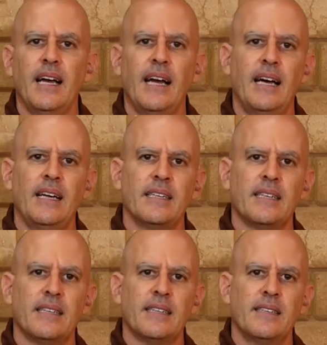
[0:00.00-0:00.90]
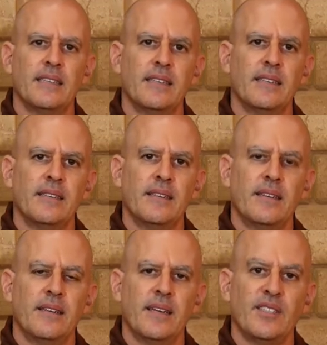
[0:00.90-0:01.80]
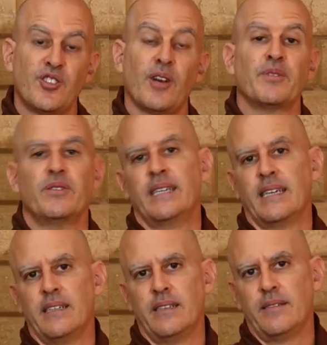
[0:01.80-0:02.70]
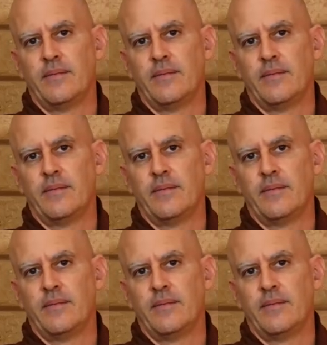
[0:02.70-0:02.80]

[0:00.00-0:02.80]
and stop doing it.